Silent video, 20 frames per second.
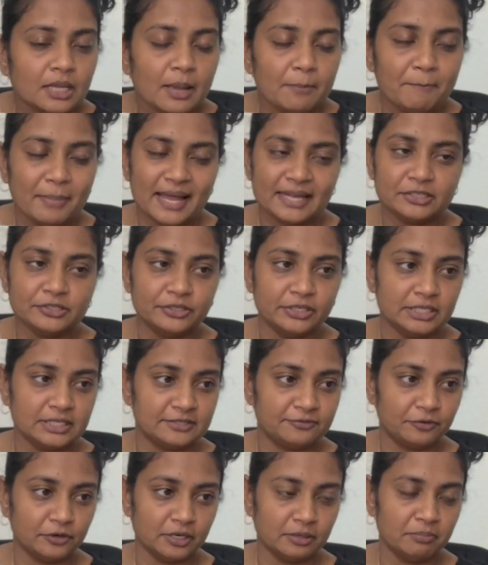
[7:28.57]
pattern is
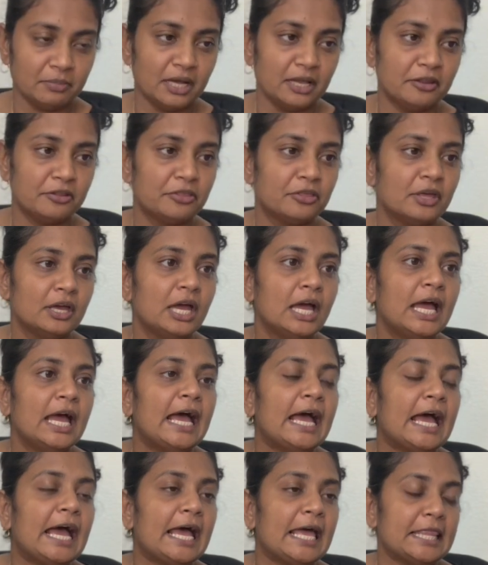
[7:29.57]
for the month.
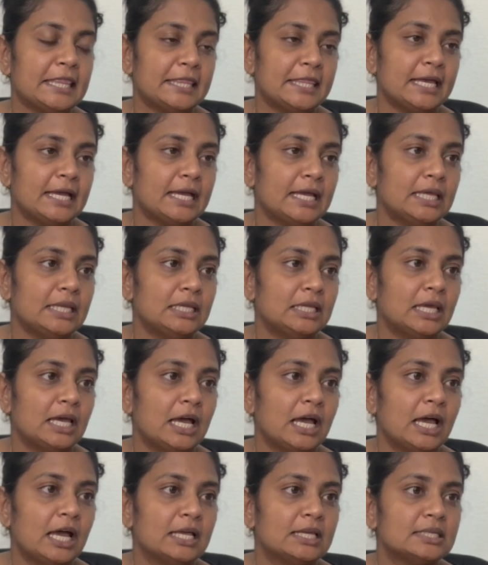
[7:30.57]
And then
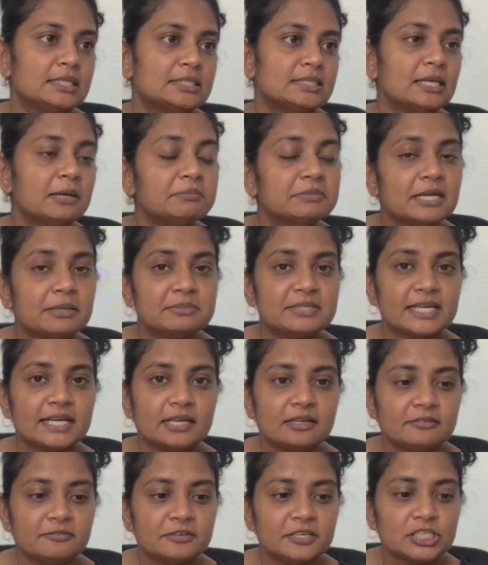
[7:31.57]
sometimes I get
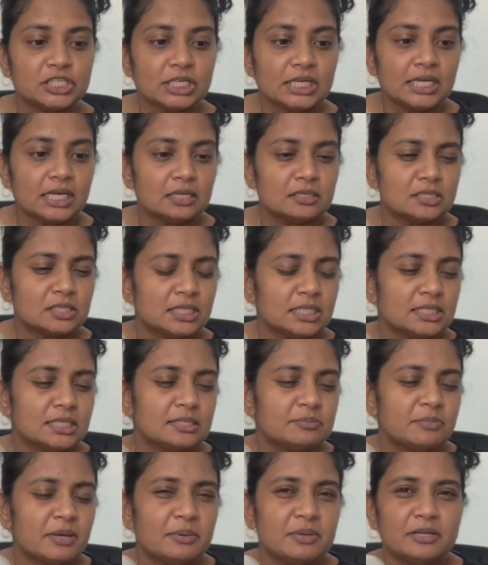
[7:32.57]
the finishing kit. So this is
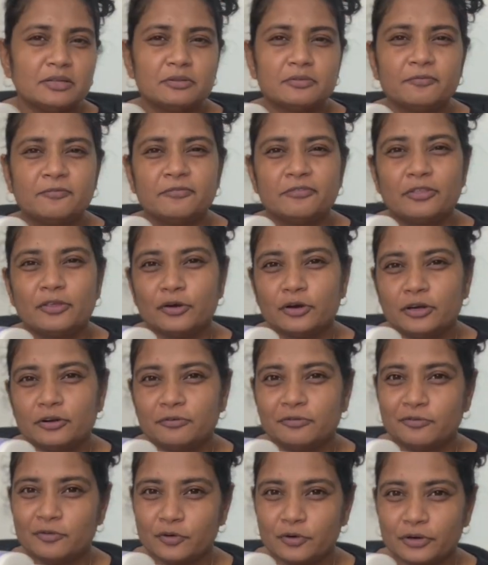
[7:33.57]
maybe the 3rd
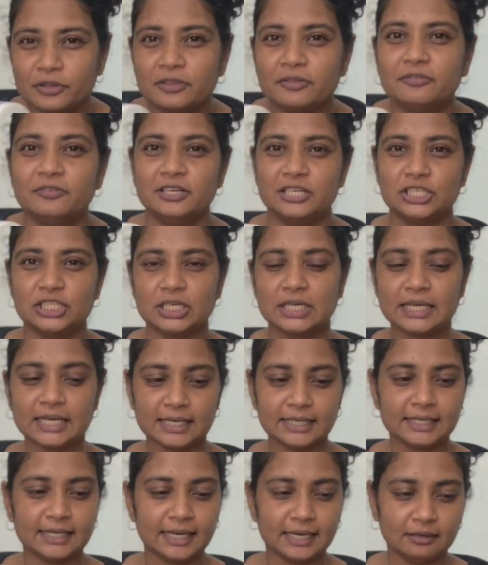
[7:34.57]
or 4th finishing
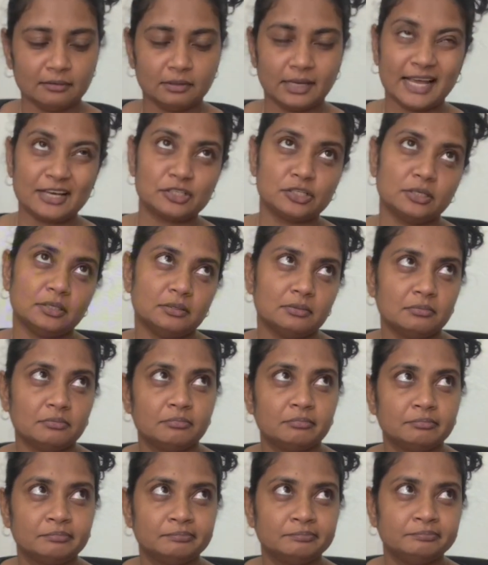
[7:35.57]
kit that actually,
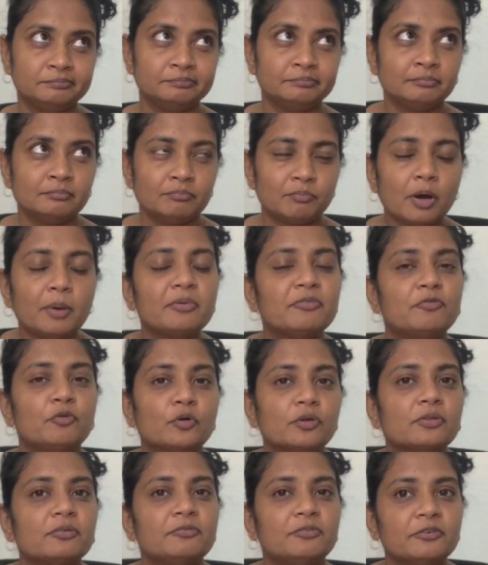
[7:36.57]
probably
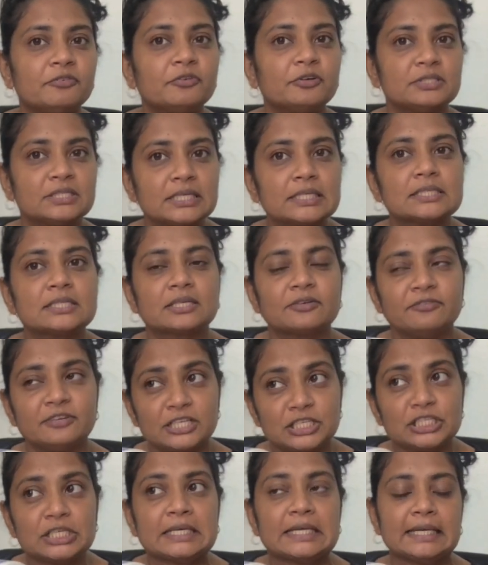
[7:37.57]
5th or 6th
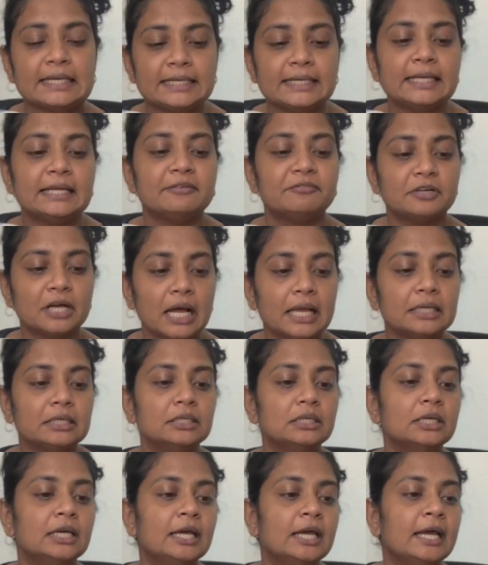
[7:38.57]
finishing kit that I've gotten.
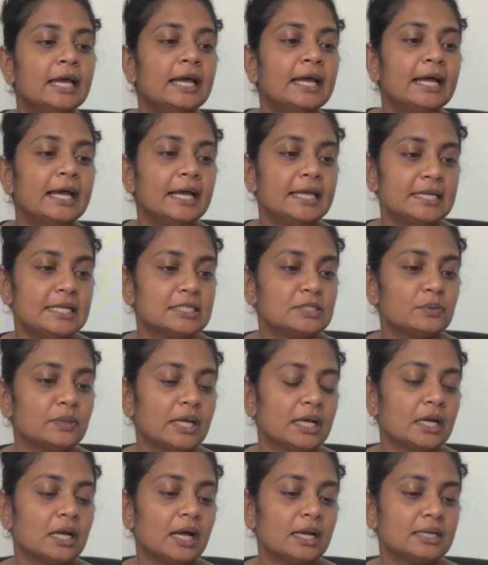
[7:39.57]
And this one
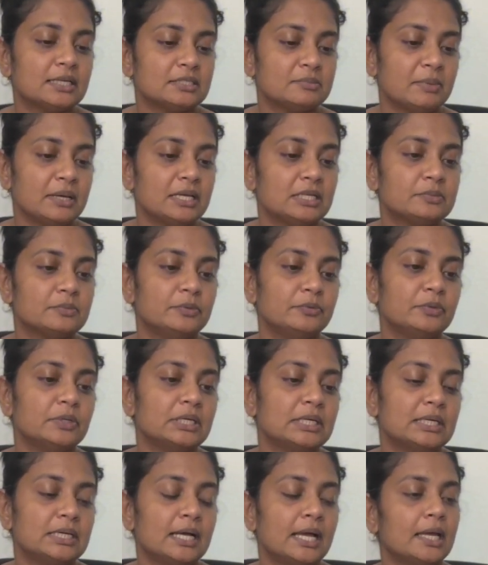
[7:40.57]
I got because my husband
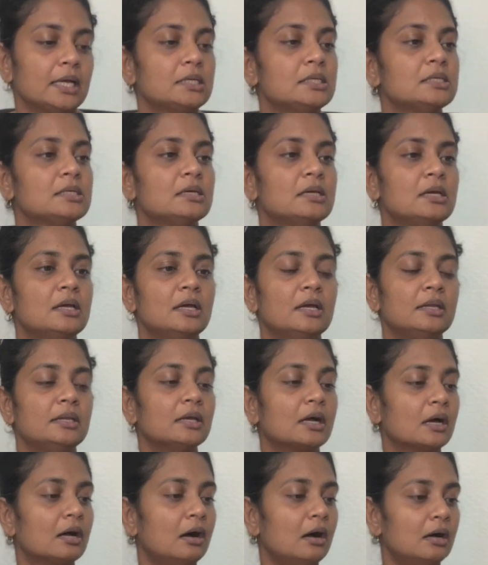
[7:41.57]
really liked the
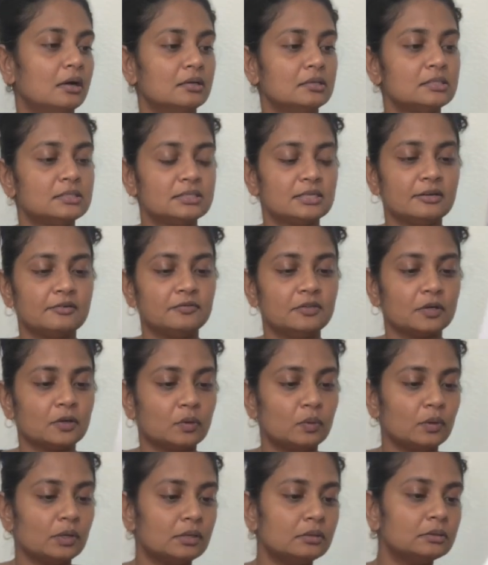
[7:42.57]
colors of the
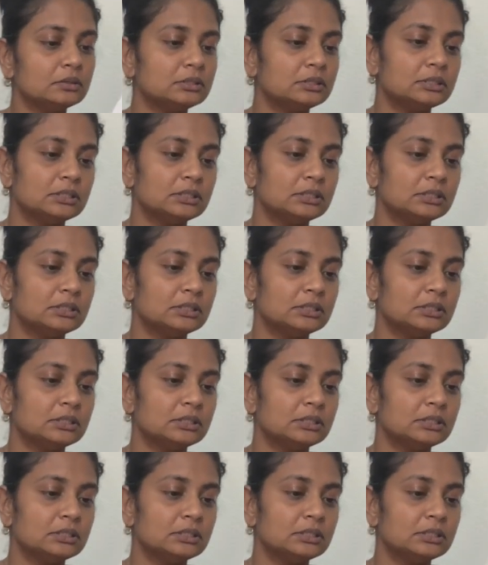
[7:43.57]
quilt.